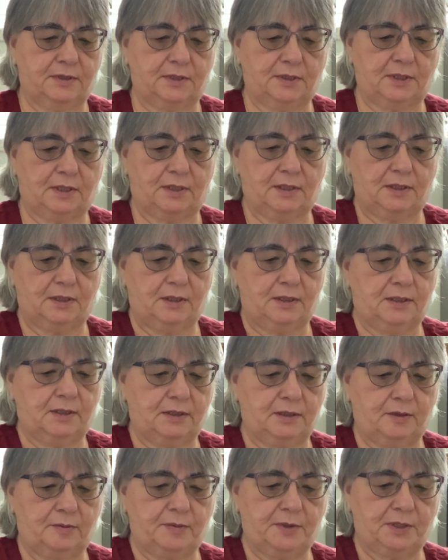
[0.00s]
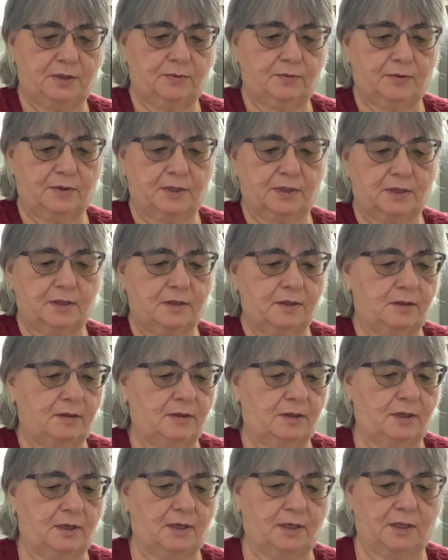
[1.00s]
done a little bit of work
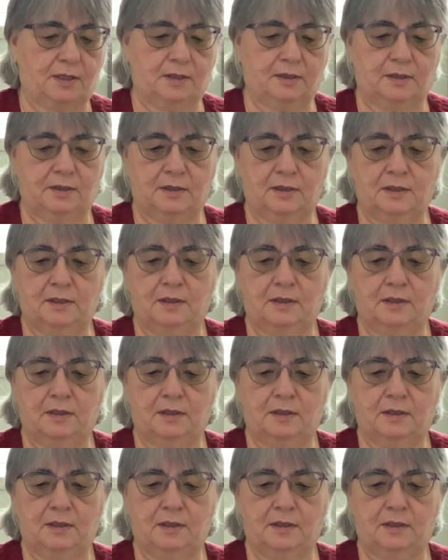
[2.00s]
on